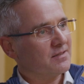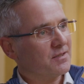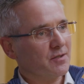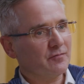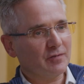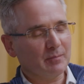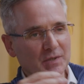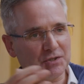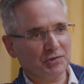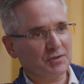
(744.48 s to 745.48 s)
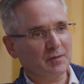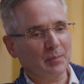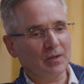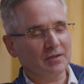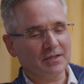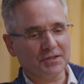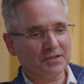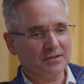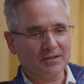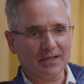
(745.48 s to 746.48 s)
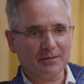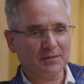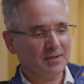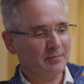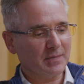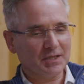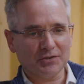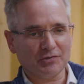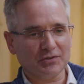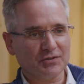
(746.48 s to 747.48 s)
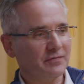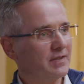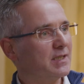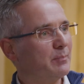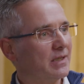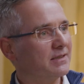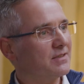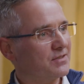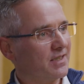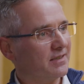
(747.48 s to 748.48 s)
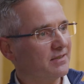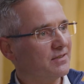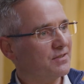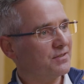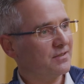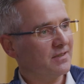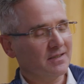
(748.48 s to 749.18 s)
So from mistrust of politicians now to mistrust of independent science,